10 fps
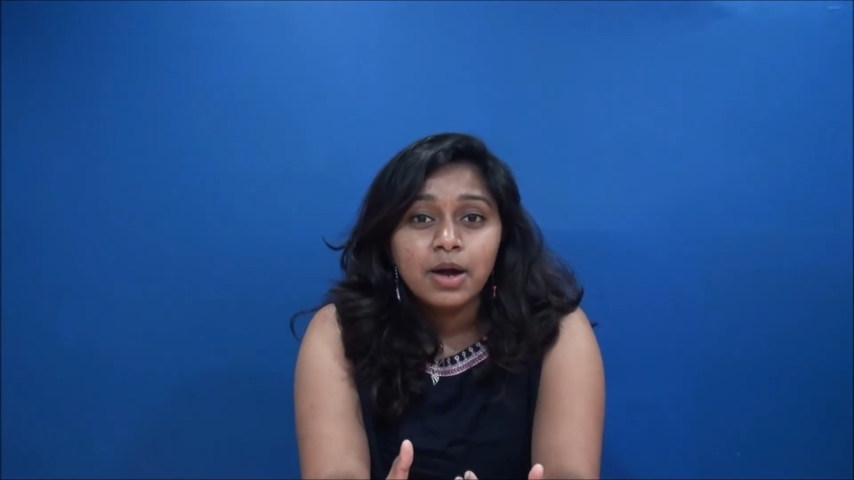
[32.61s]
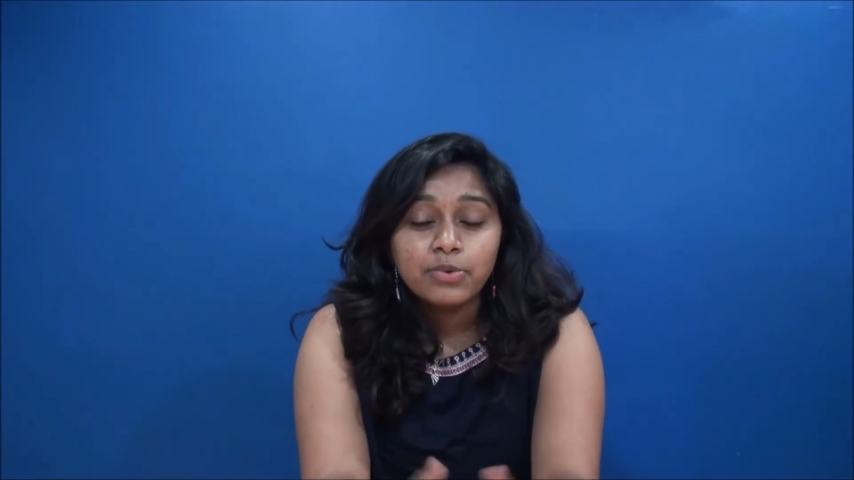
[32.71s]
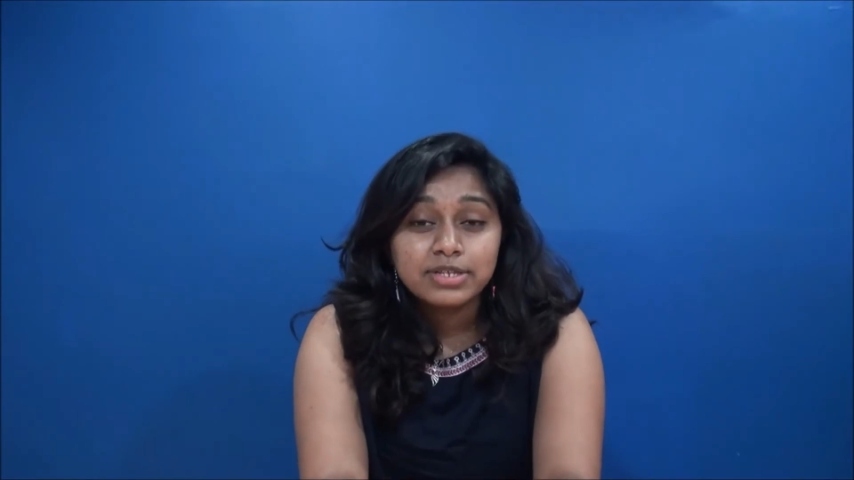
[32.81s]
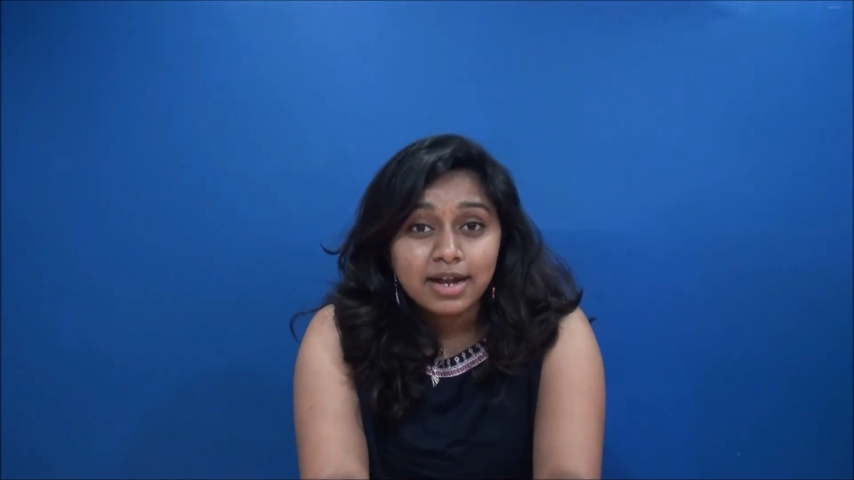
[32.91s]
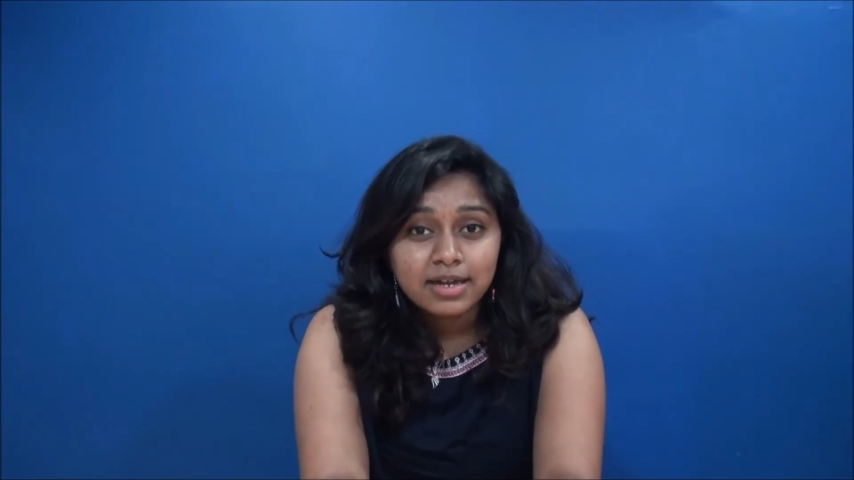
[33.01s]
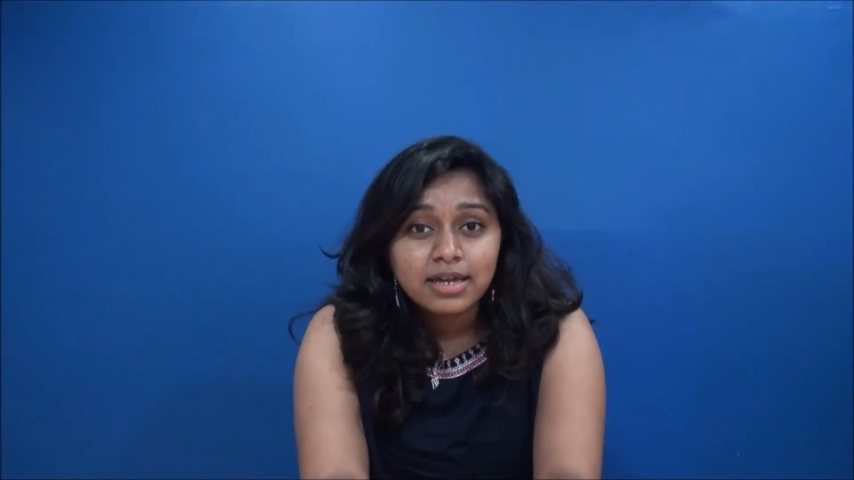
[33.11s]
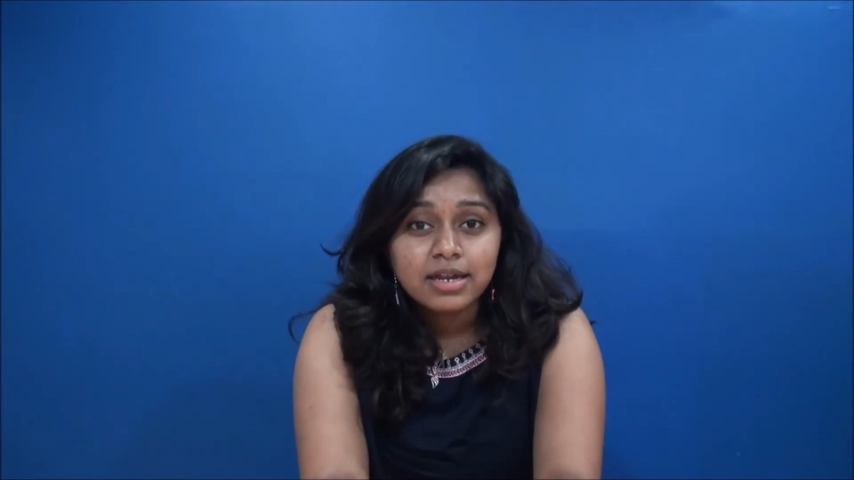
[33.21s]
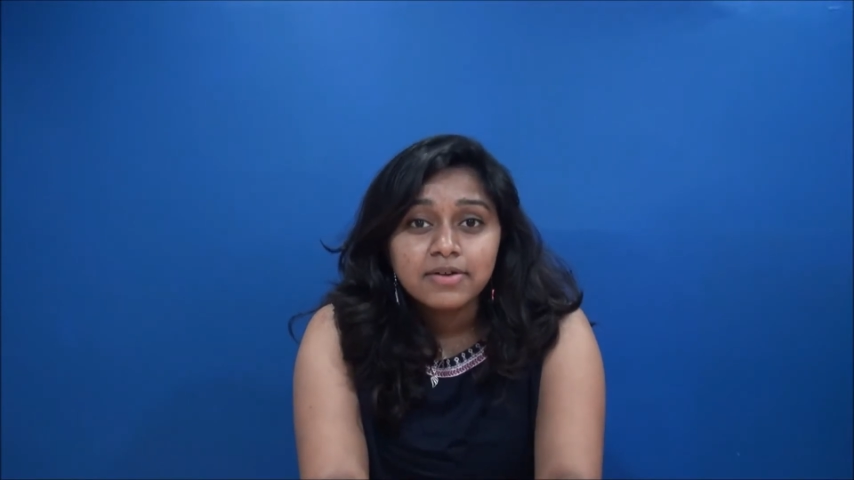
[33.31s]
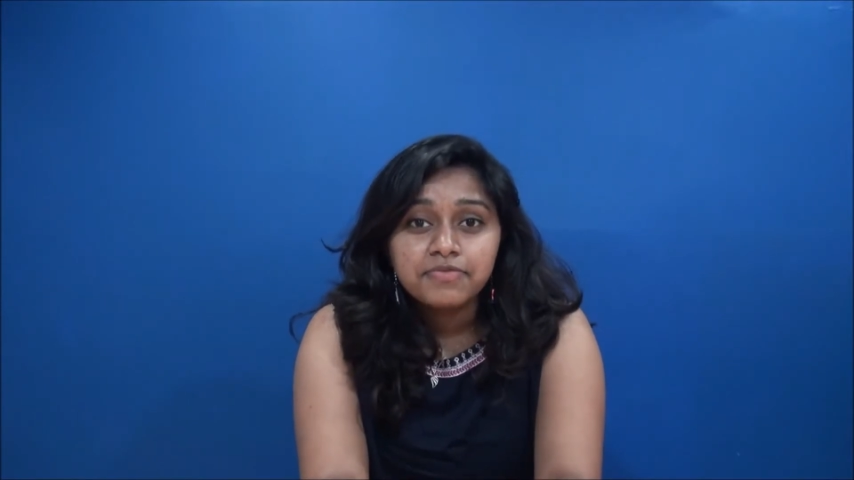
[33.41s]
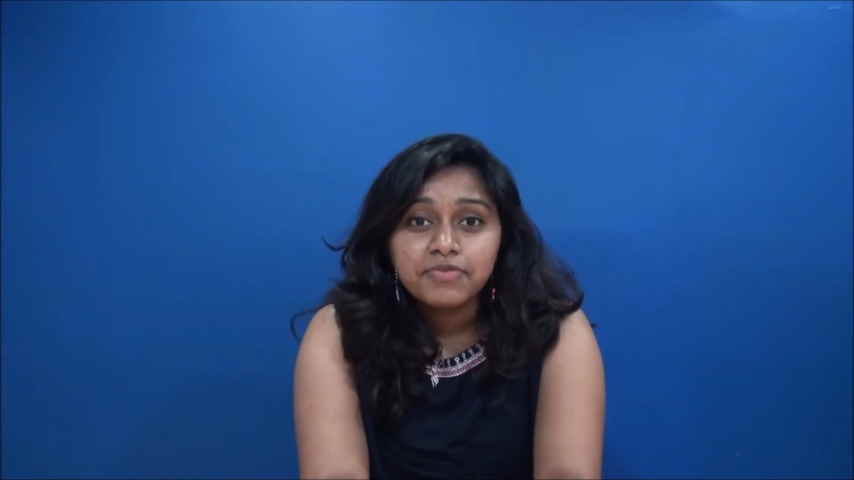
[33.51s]
was lucky
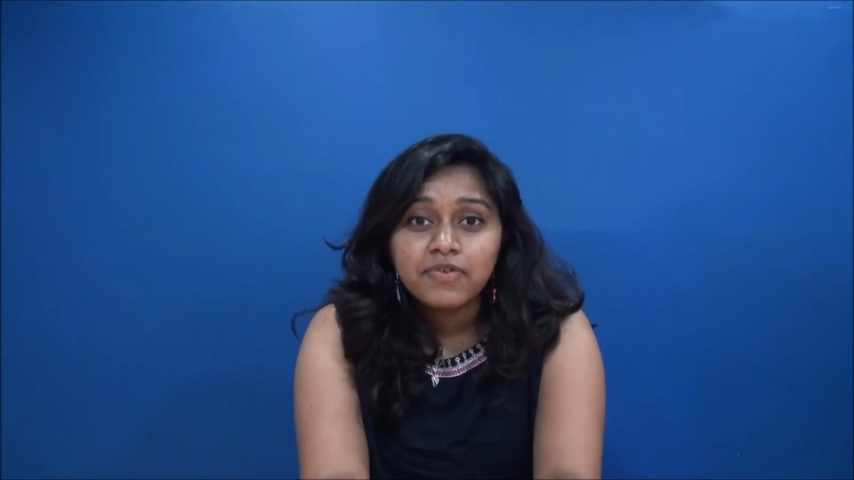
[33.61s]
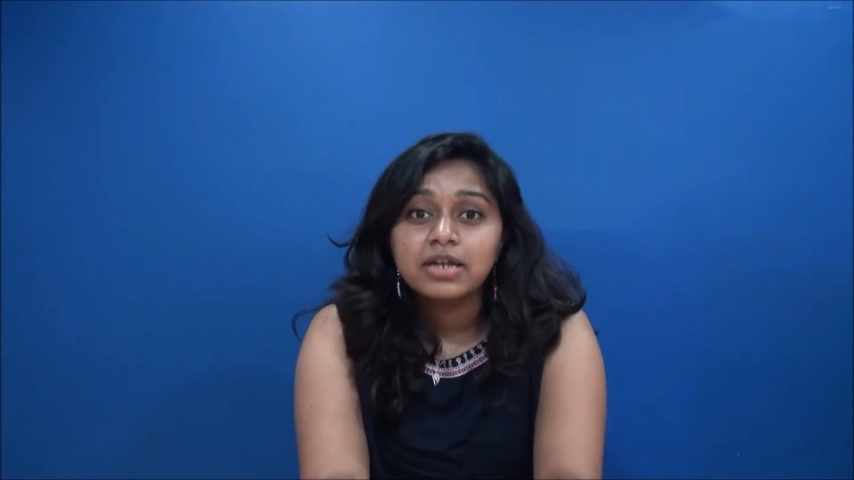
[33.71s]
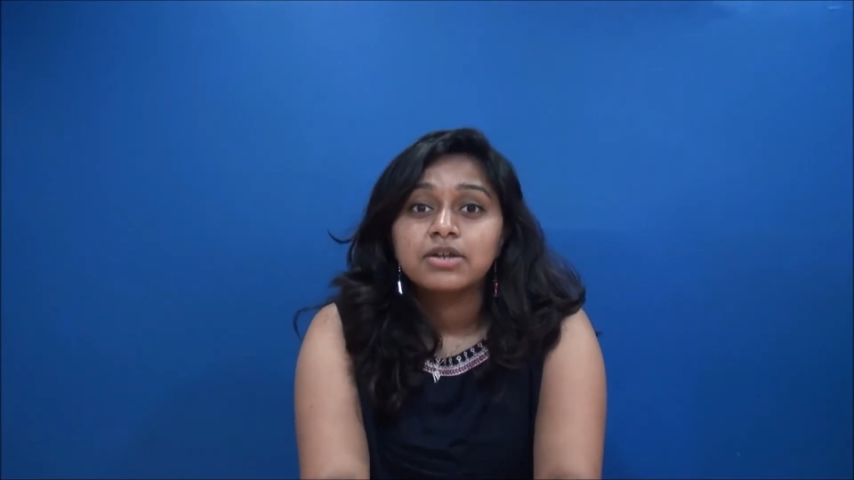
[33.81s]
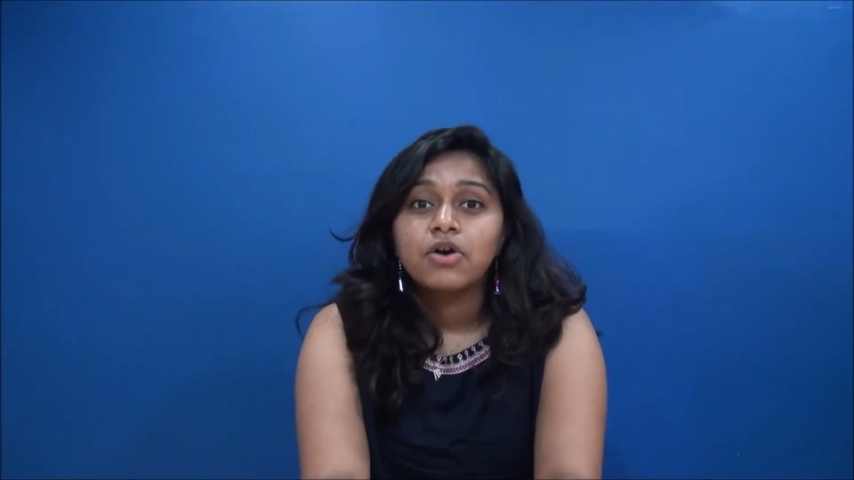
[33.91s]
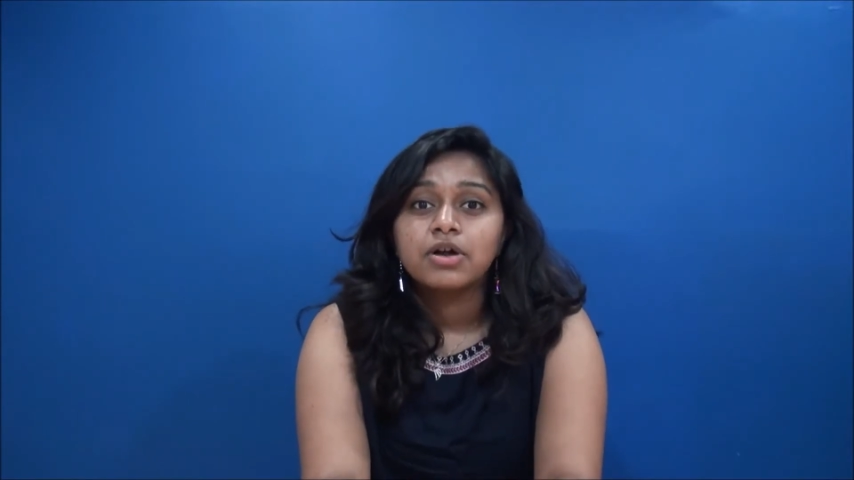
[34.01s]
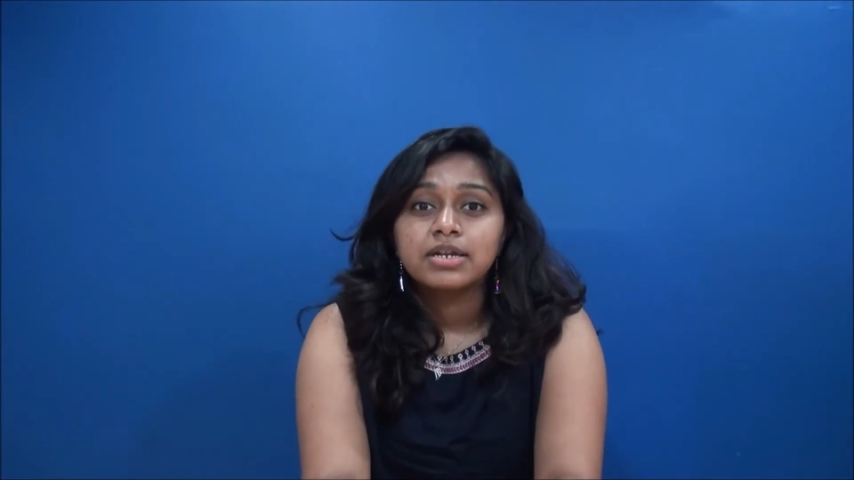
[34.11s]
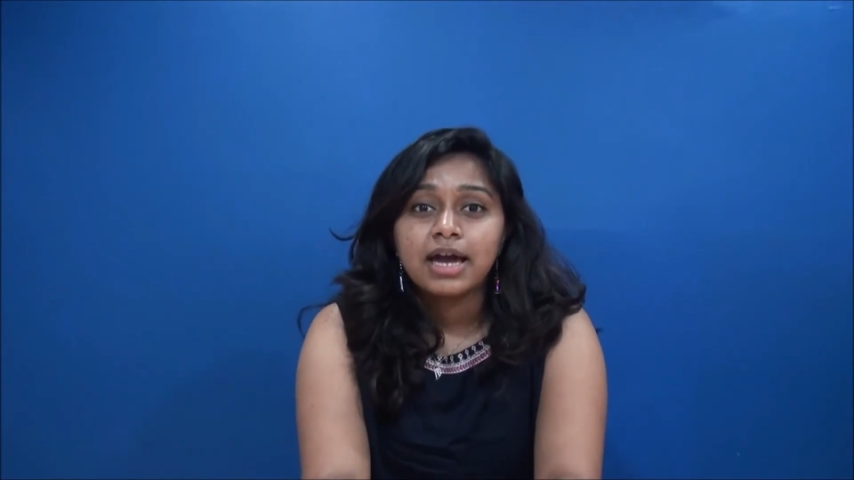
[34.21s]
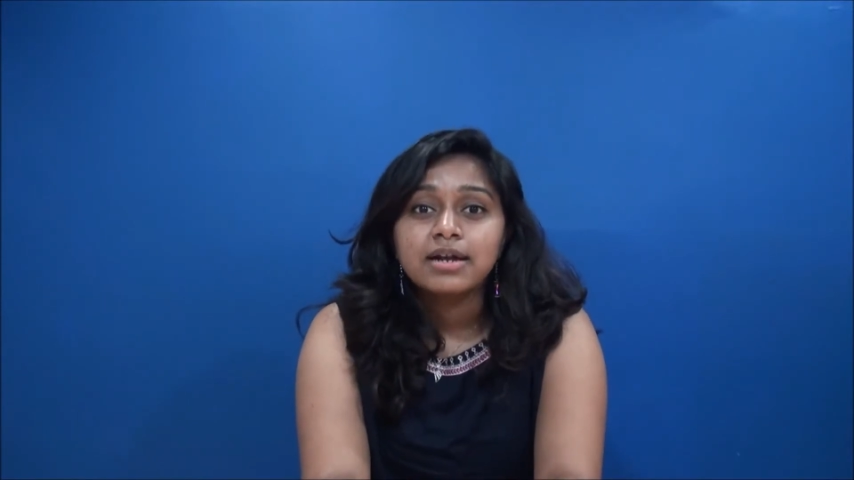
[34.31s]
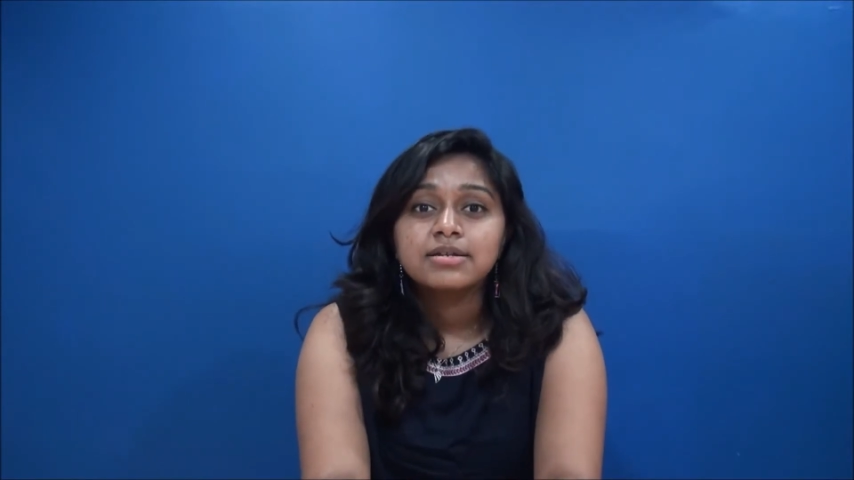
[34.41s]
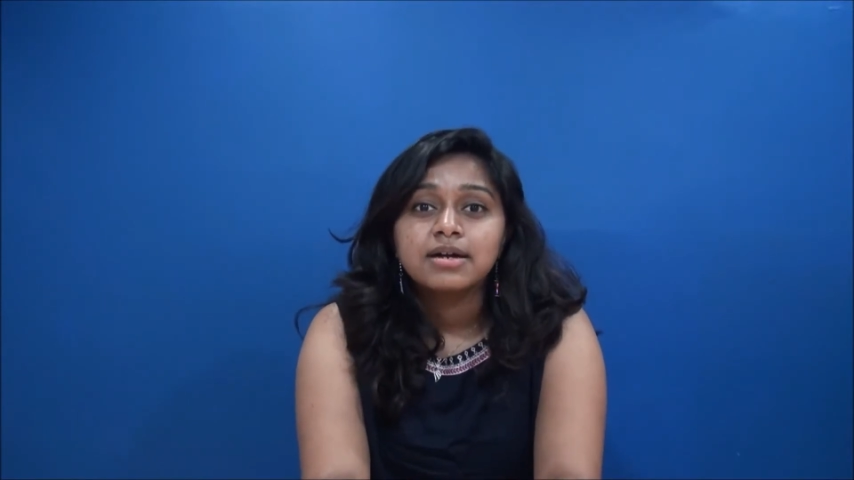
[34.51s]
enough to find a
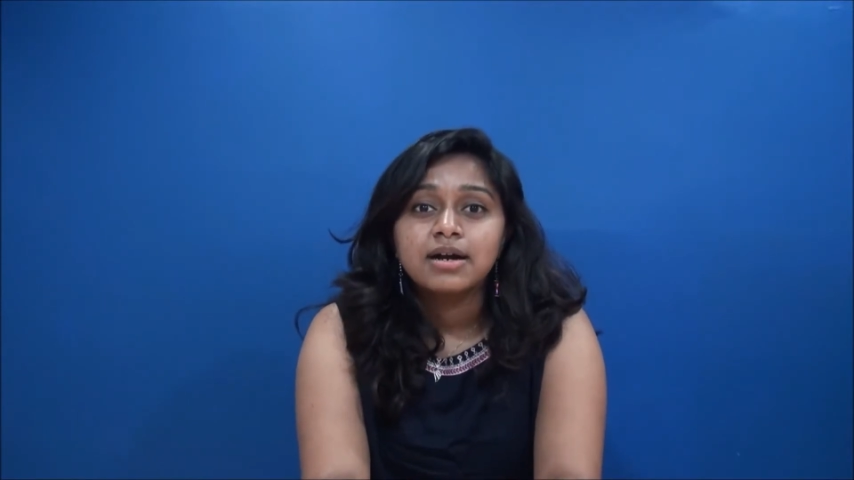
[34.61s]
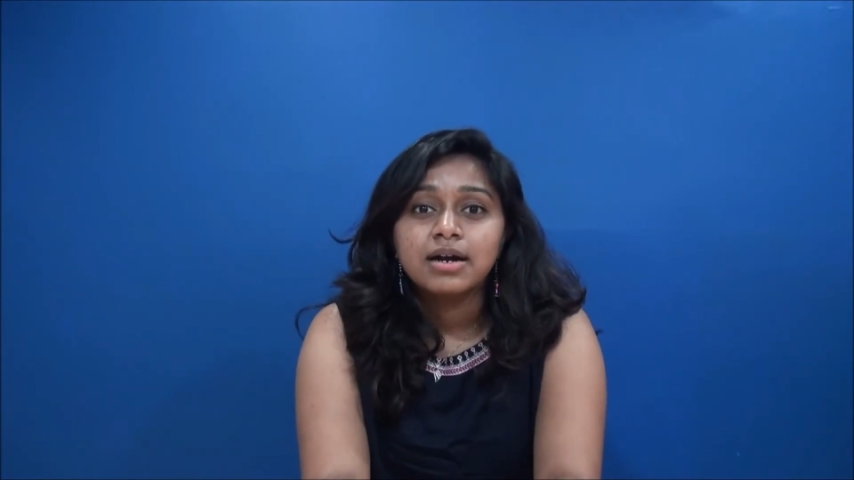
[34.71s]
contact